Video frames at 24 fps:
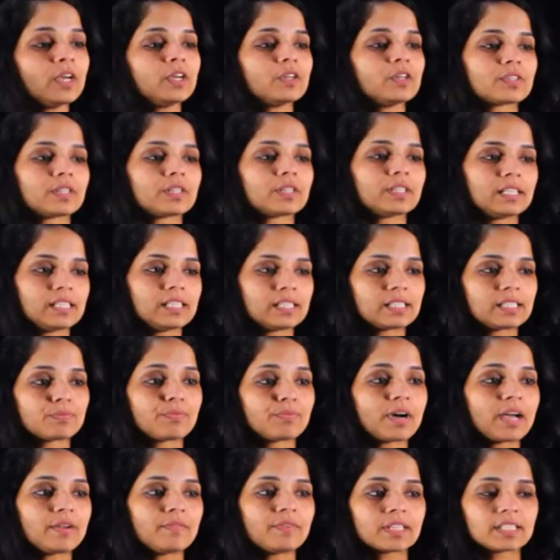So this
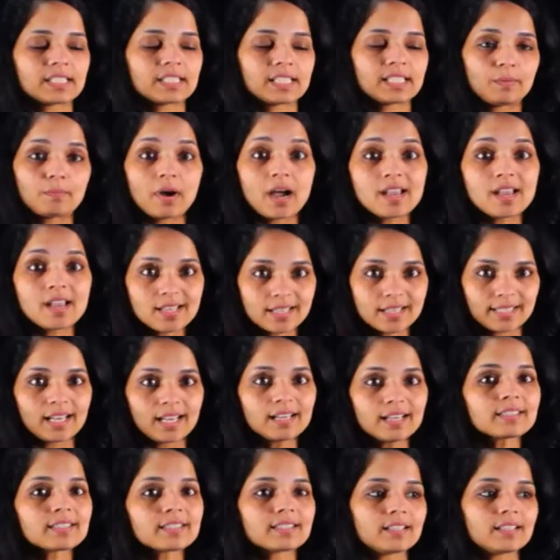5x and minus
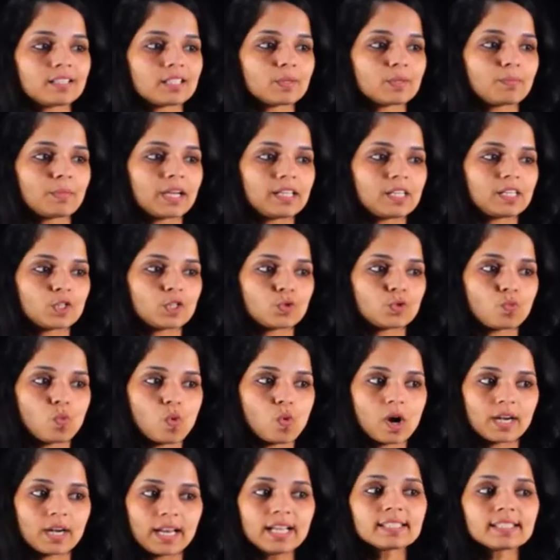x, it's minus
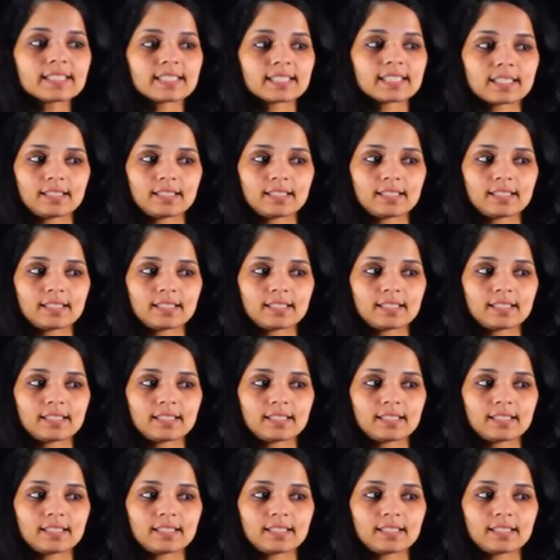1x.